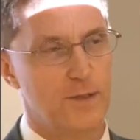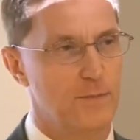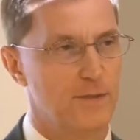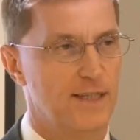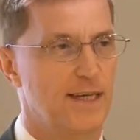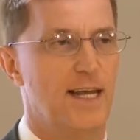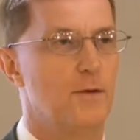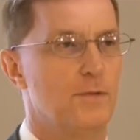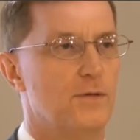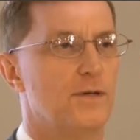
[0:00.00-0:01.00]
people in an
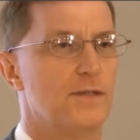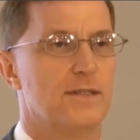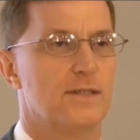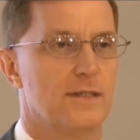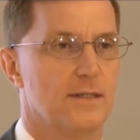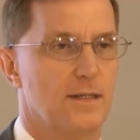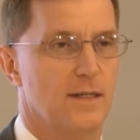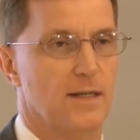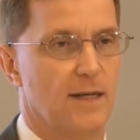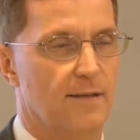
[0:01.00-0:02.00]
airport
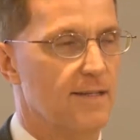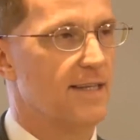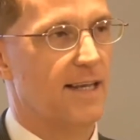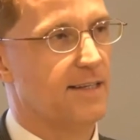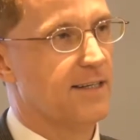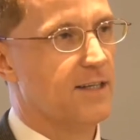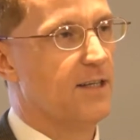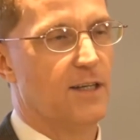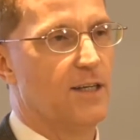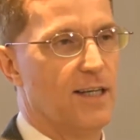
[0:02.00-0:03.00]
and they said,
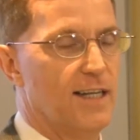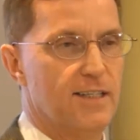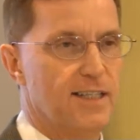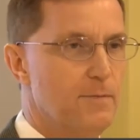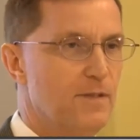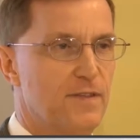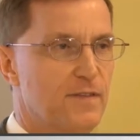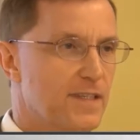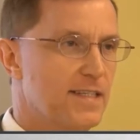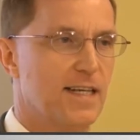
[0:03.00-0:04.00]
can you lend me
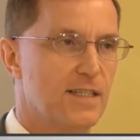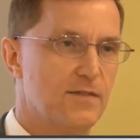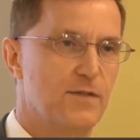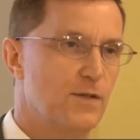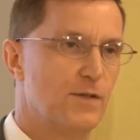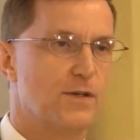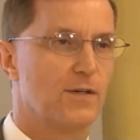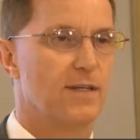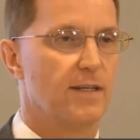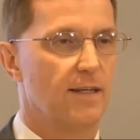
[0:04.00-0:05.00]
fifty cents
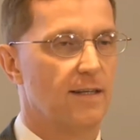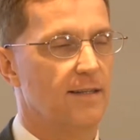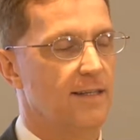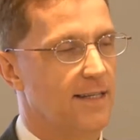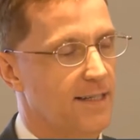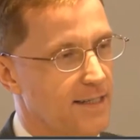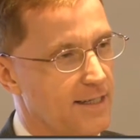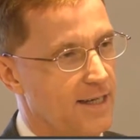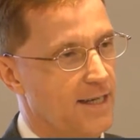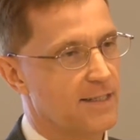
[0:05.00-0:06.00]
for
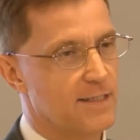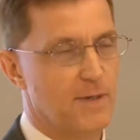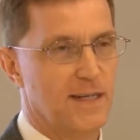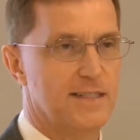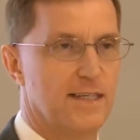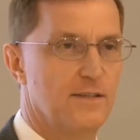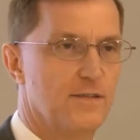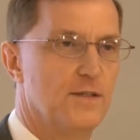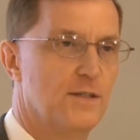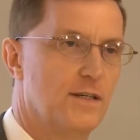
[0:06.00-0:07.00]
the, uh, to make a
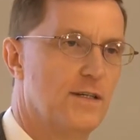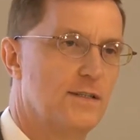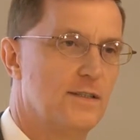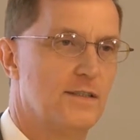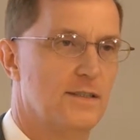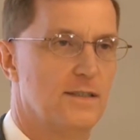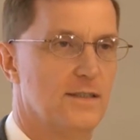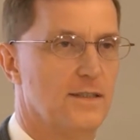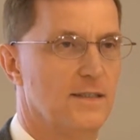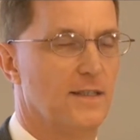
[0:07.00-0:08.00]
telephone call?
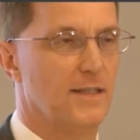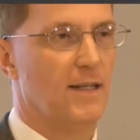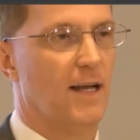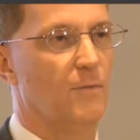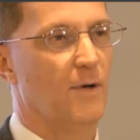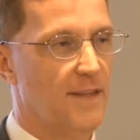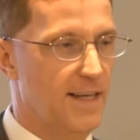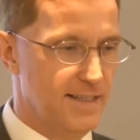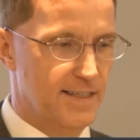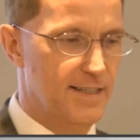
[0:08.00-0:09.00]
And when
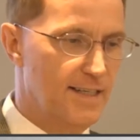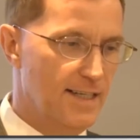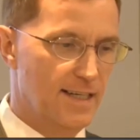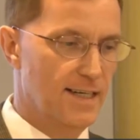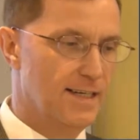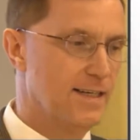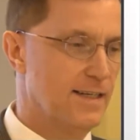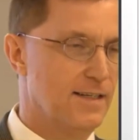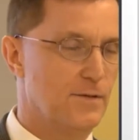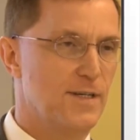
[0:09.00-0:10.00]
they did the,
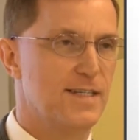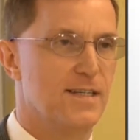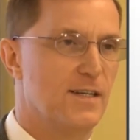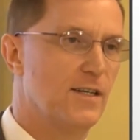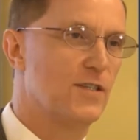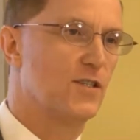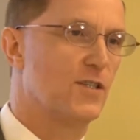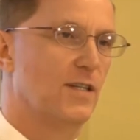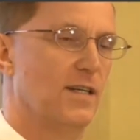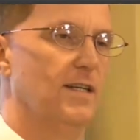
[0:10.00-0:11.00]
uh, the
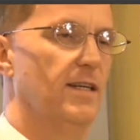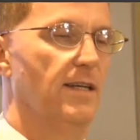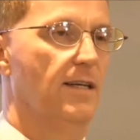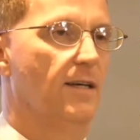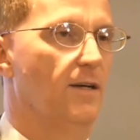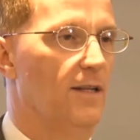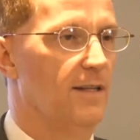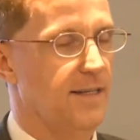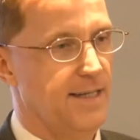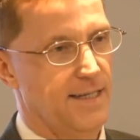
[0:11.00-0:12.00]
research,
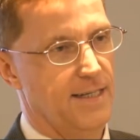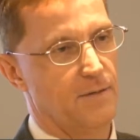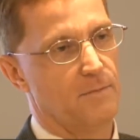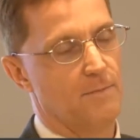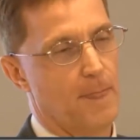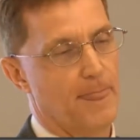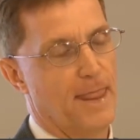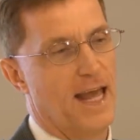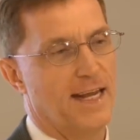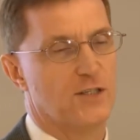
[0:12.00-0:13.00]
the
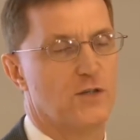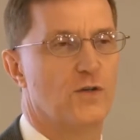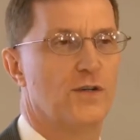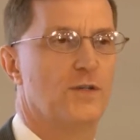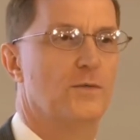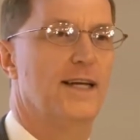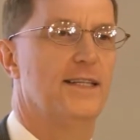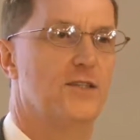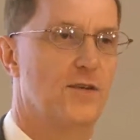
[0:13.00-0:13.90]
actor that went